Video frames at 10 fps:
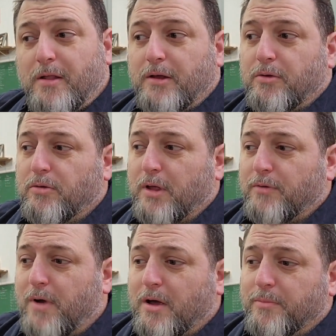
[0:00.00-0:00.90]
like the whole like
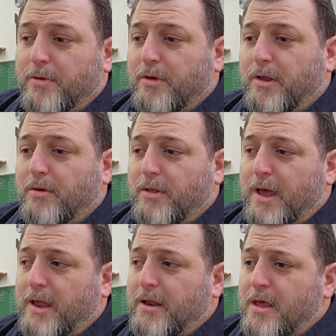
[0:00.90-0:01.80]
rockabilly and all
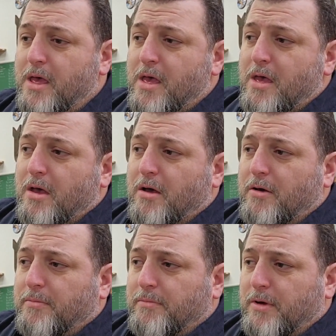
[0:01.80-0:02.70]
that,
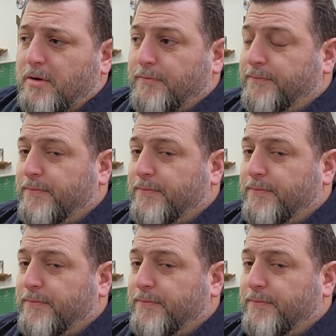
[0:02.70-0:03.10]
of,